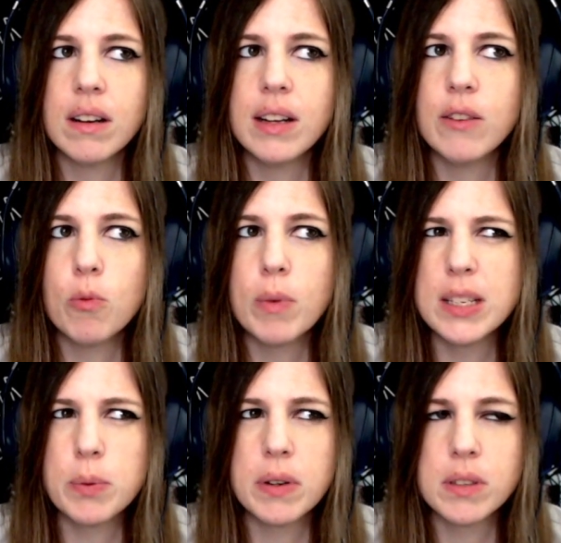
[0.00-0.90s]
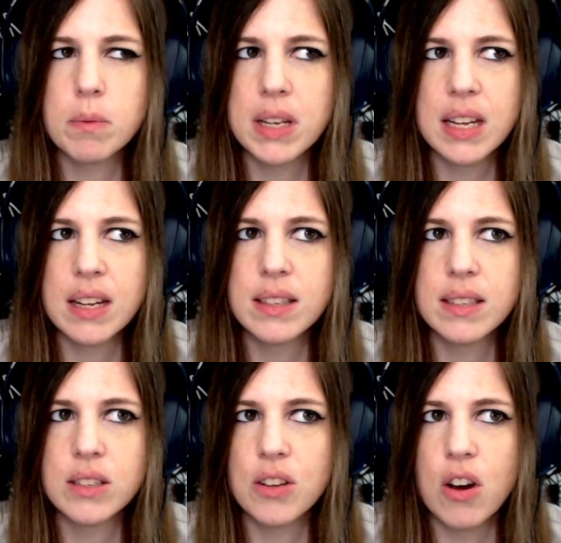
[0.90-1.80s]
It reminds me of some kids'
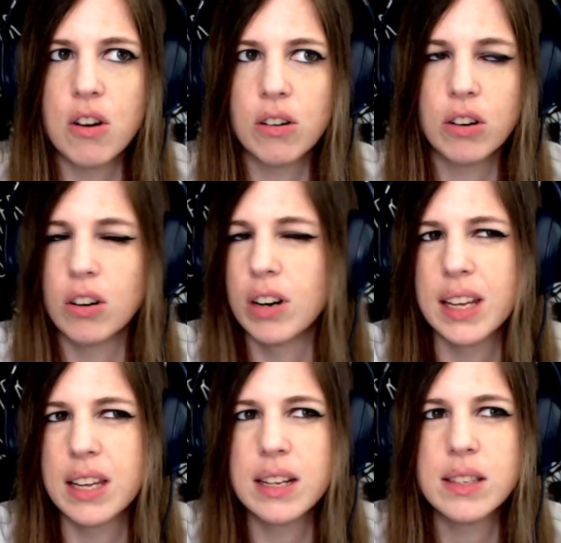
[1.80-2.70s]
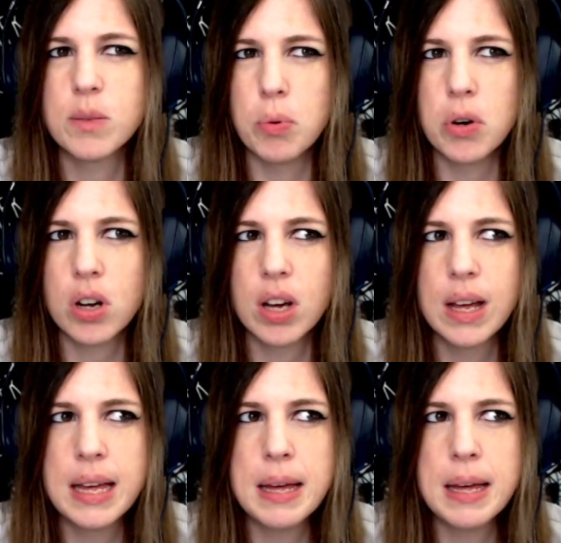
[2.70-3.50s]
song or a kids' book.